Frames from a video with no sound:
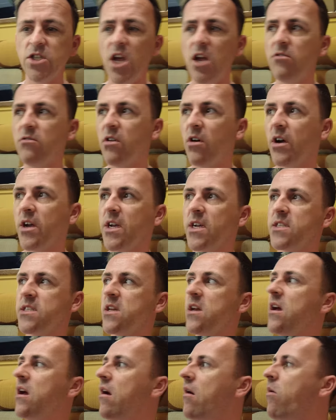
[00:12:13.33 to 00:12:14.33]
Joe liked
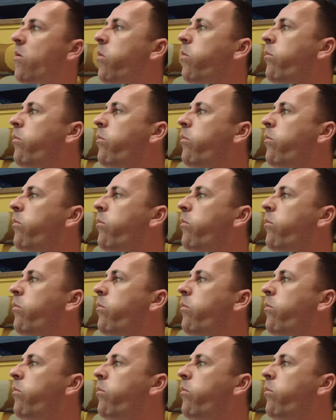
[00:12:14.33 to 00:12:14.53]
it.